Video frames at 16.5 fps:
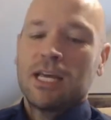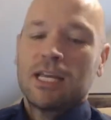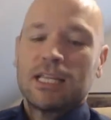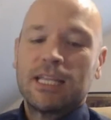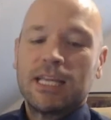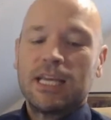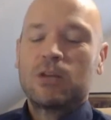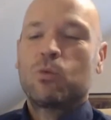
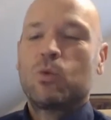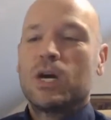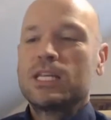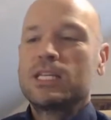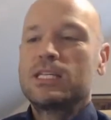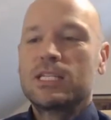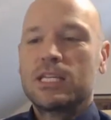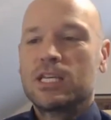Lynn, what
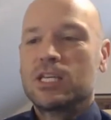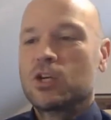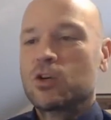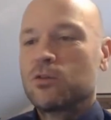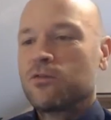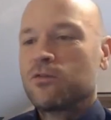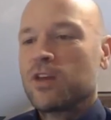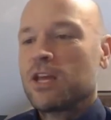is
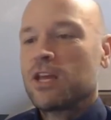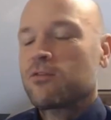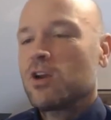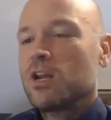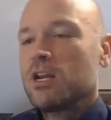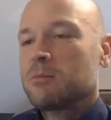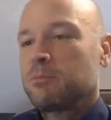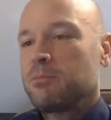your
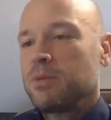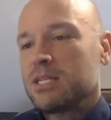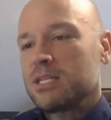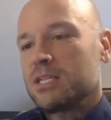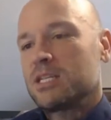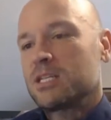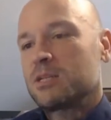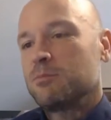favorite
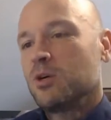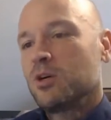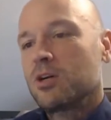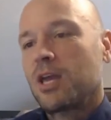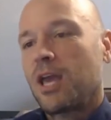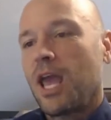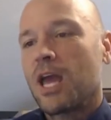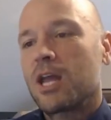business book
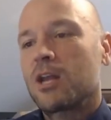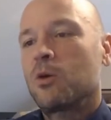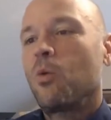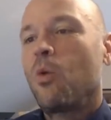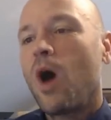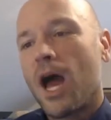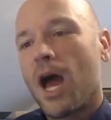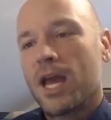and
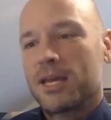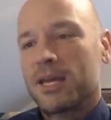why?